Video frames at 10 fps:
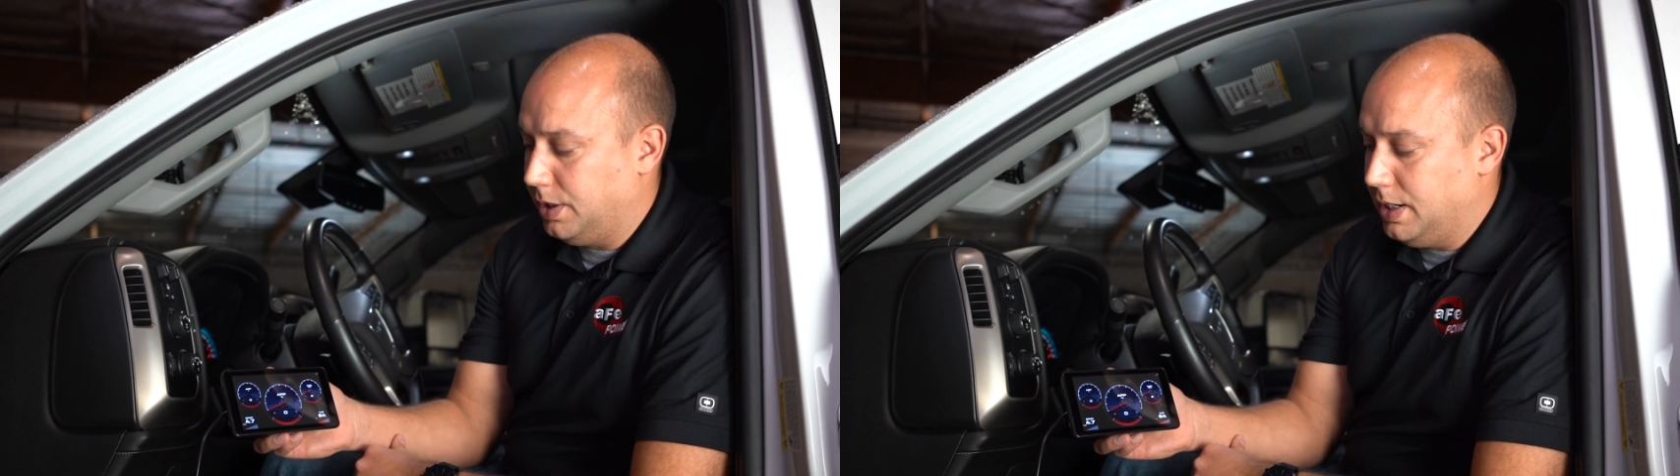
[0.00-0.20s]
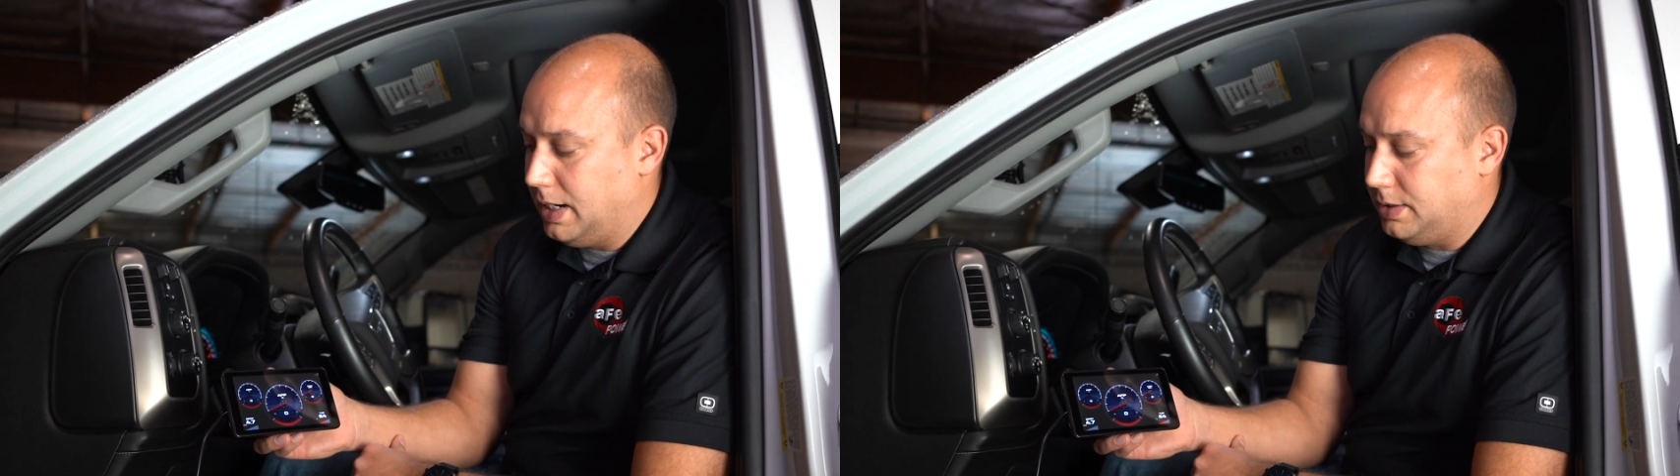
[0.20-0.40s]

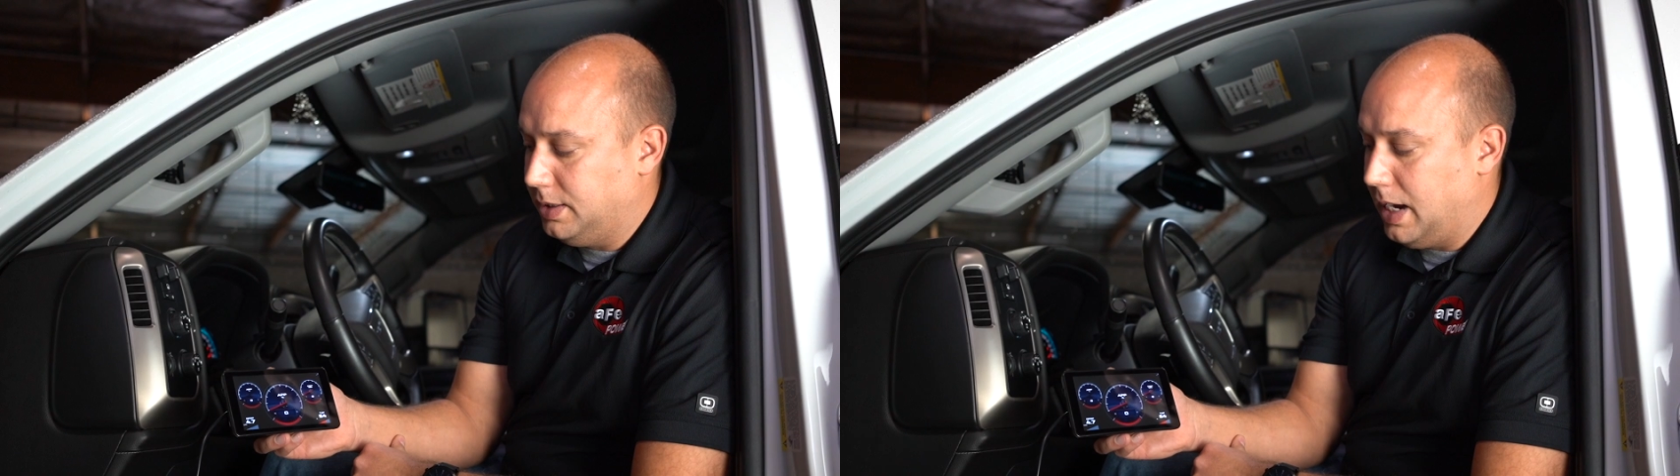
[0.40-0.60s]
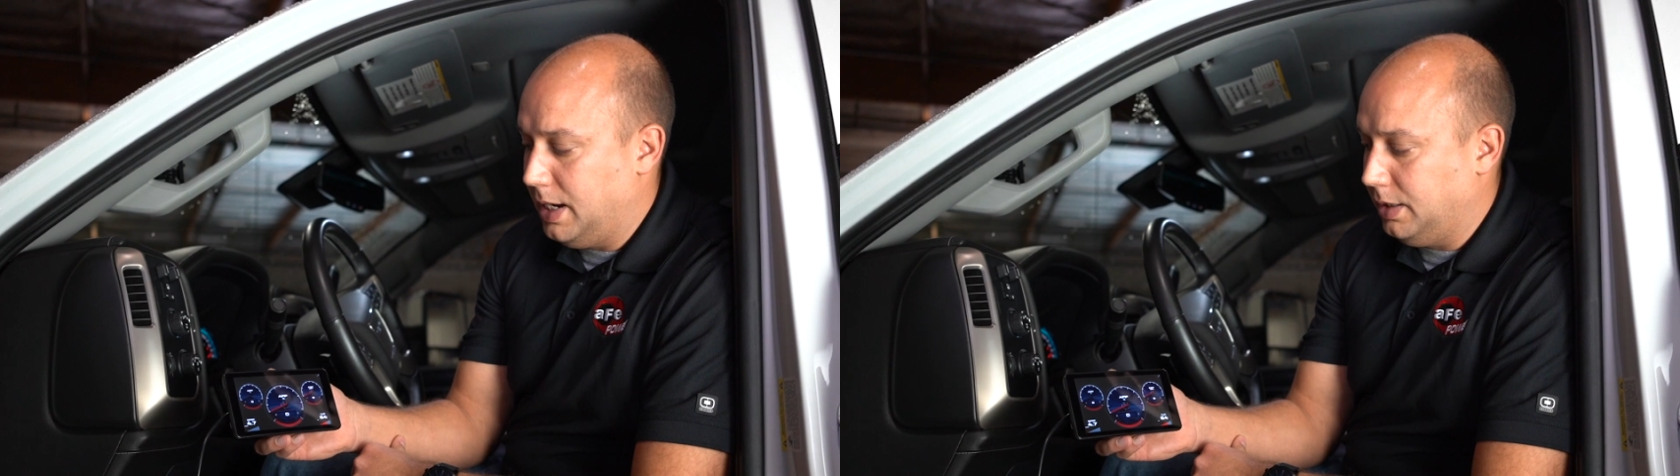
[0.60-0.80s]
connect to
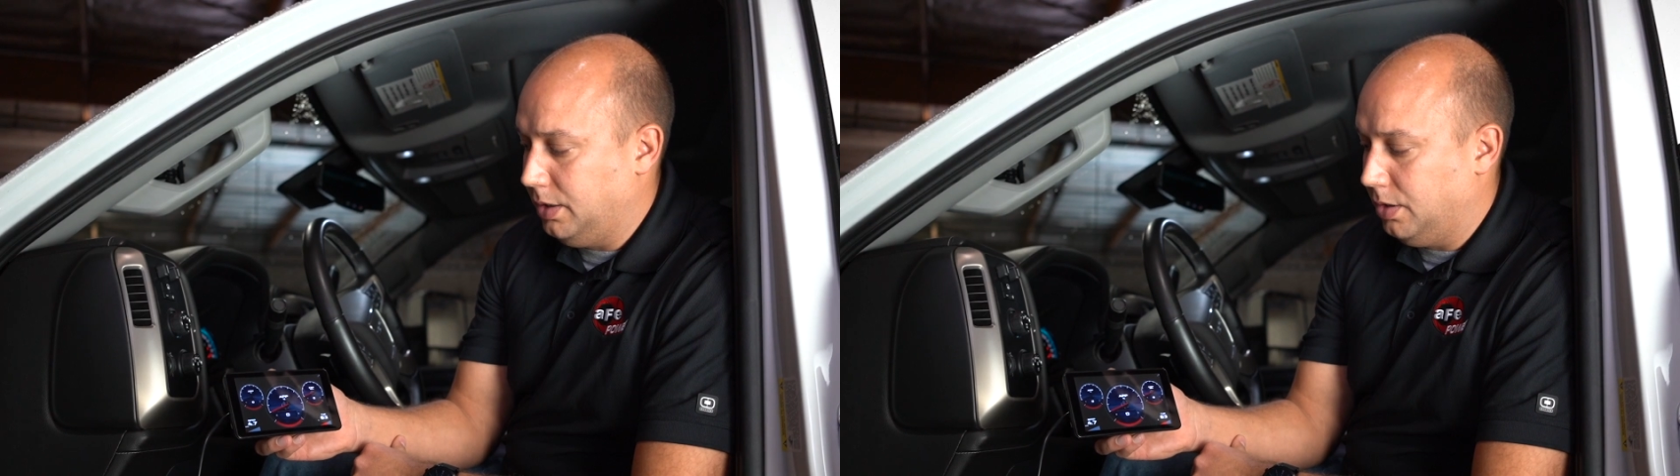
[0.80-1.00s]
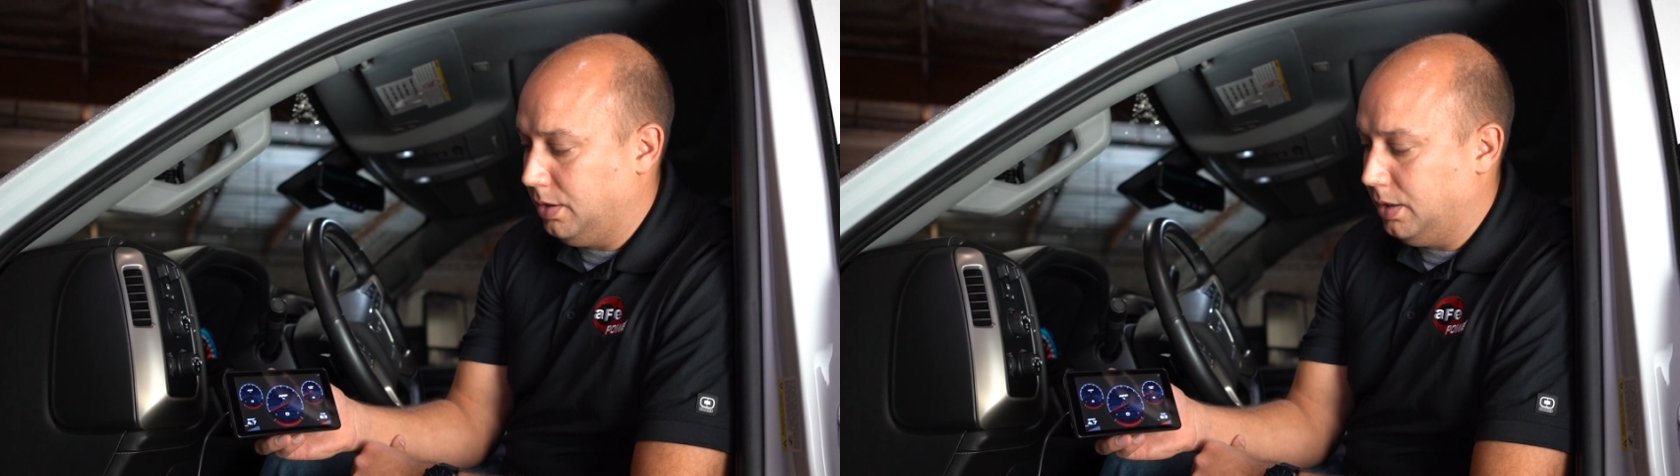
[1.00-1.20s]
that,
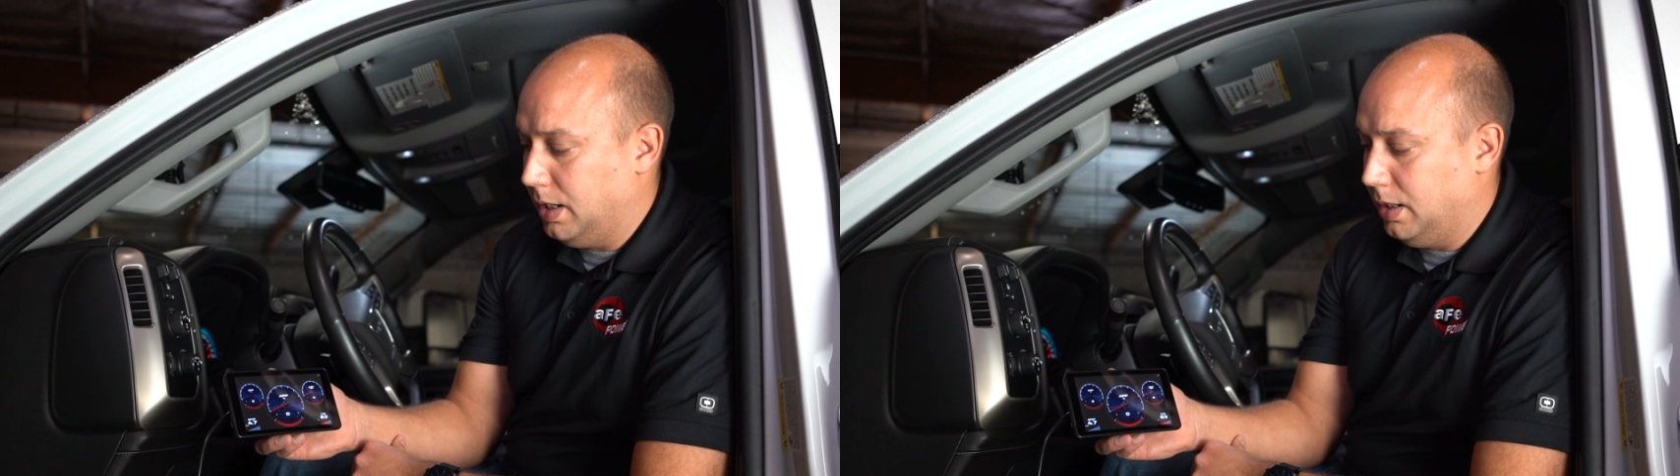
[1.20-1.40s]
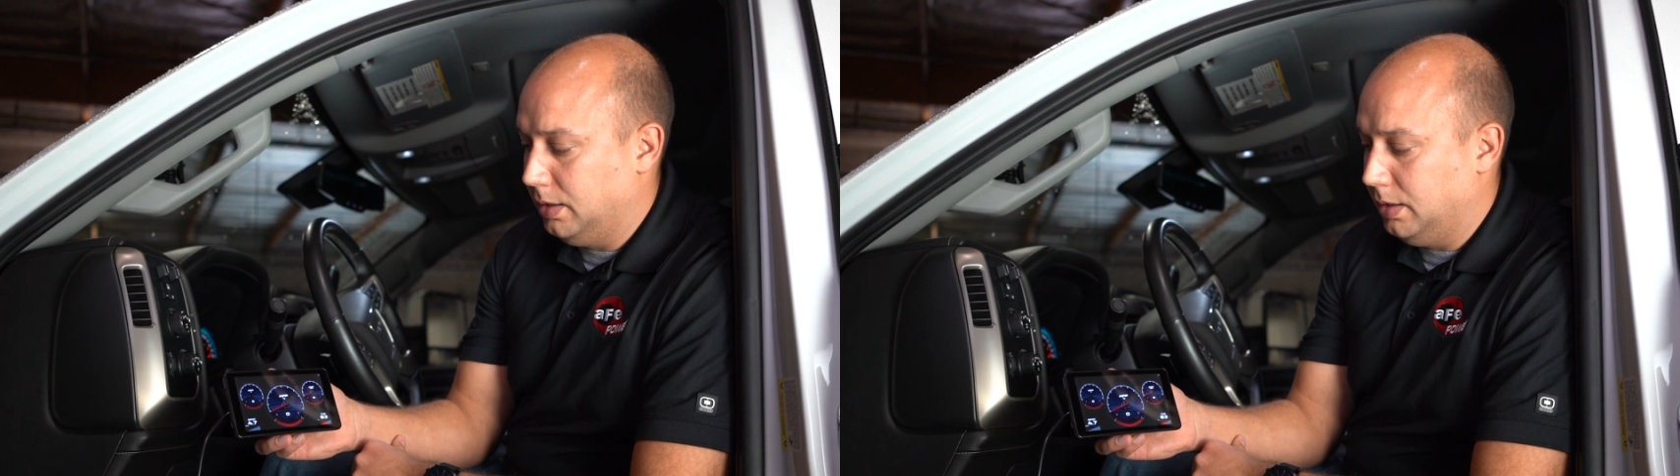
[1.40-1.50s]
your